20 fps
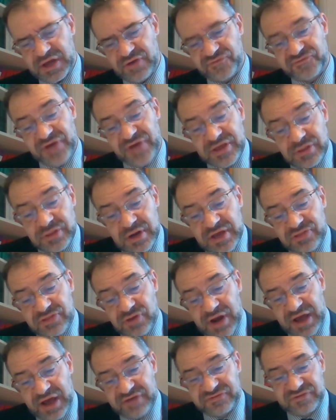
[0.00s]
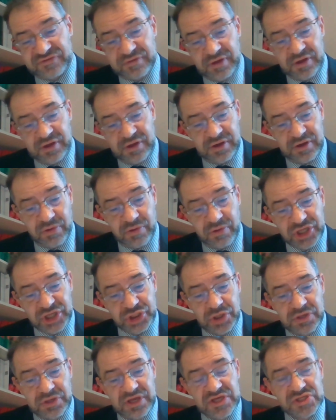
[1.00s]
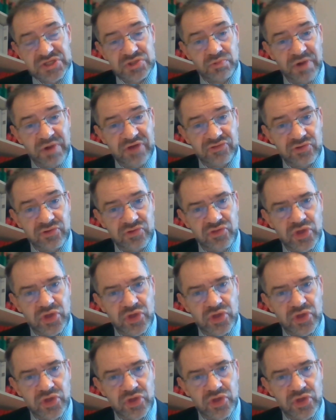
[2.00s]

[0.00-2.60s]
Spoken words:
finally, the last question is whether